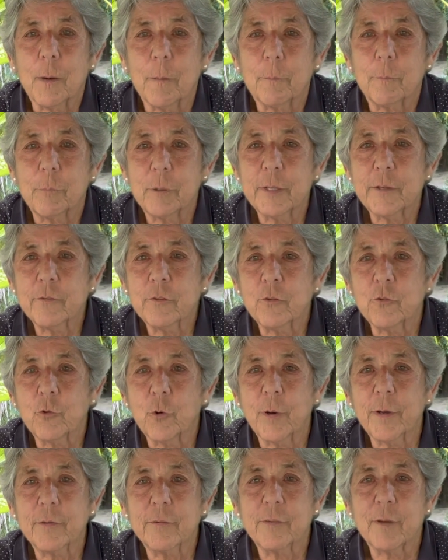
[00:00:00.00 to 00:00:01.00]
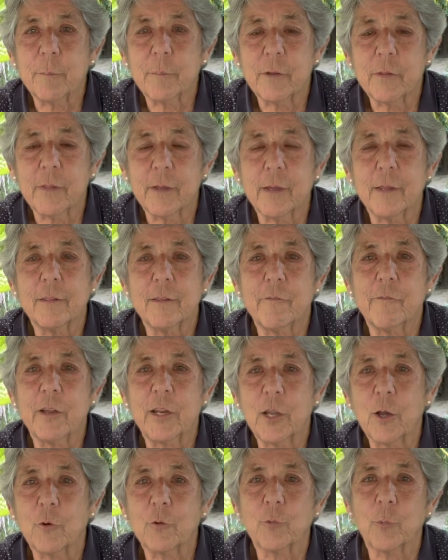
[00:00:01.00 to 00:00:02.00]
Please enjoy some of the
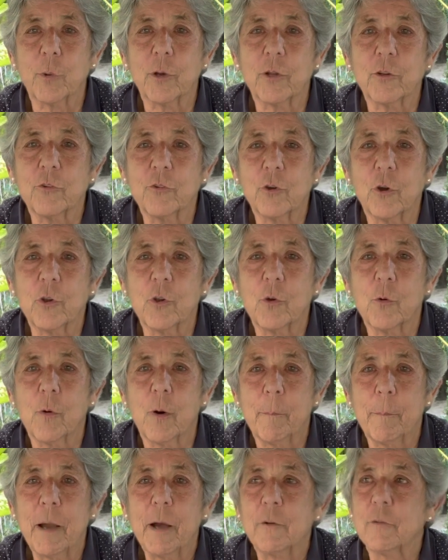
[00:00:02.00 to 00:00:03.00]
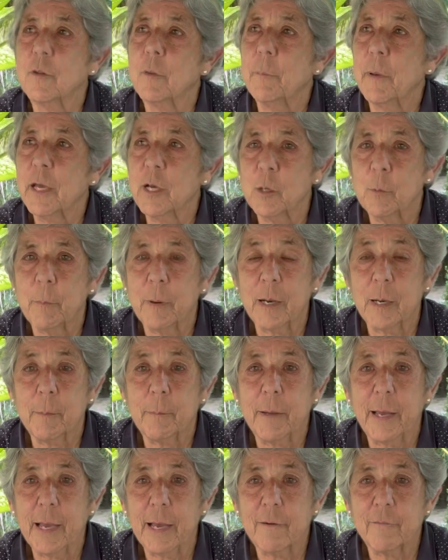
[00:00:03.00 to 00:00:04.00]
videos we're going to show you about the
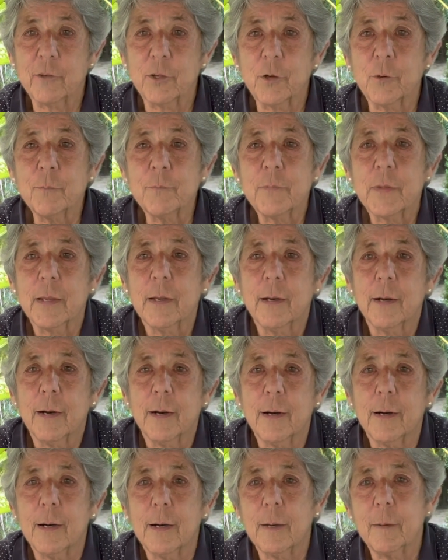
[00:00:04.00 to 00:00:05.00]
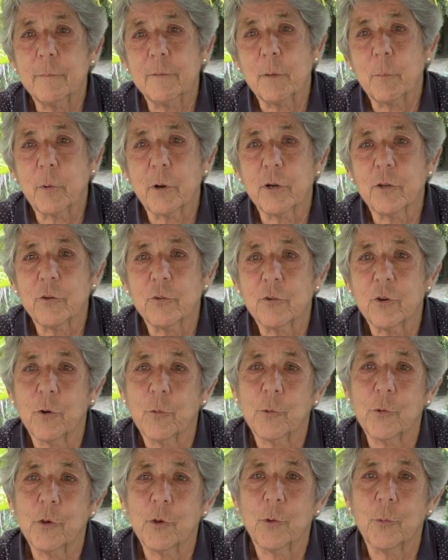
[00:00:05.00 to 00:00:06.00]
Baobab Avenue. Then we're going to
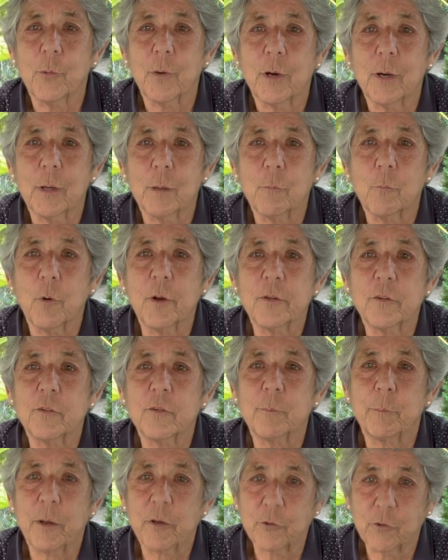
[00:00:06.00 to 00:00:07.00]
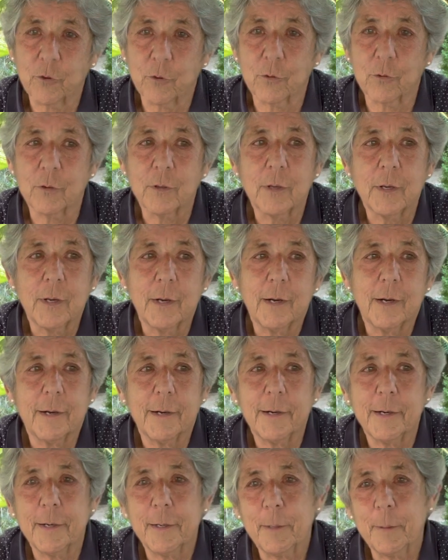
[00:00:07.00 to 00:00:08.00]
show you one special
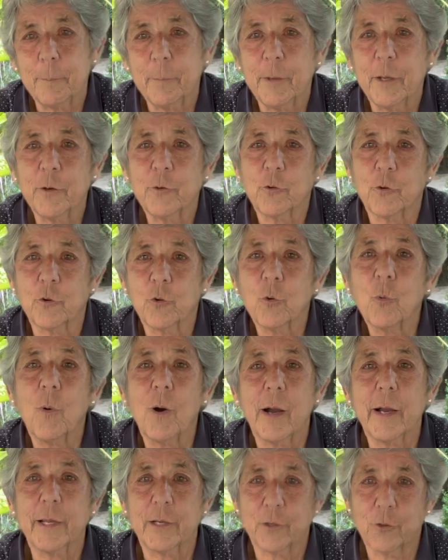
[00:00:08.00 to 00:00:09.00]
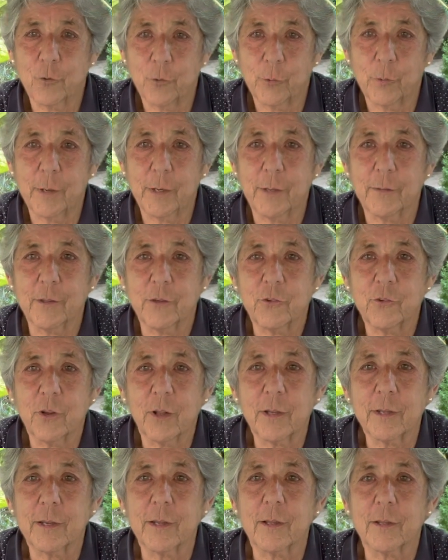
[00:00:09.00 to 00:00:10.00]
intertwined tree that
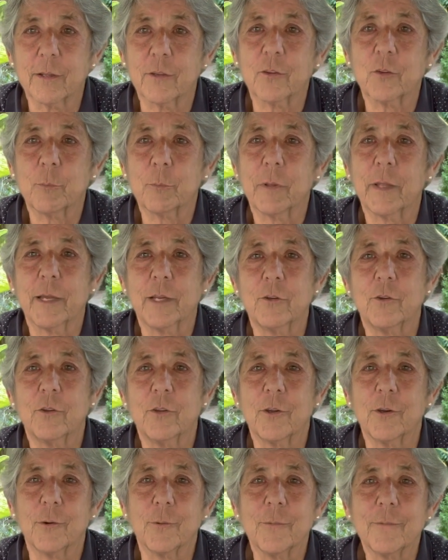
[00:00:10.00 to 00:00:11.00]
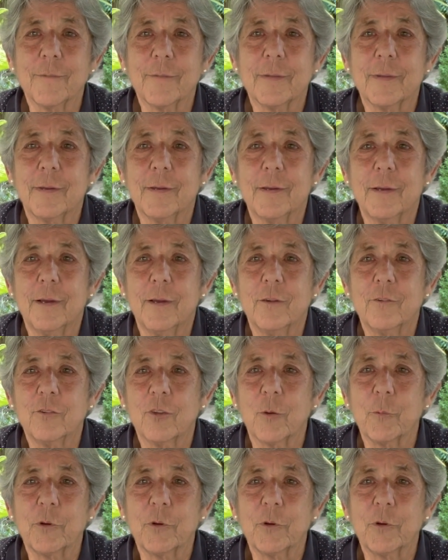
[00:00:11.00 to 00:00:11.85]
Shelley will explain to you. So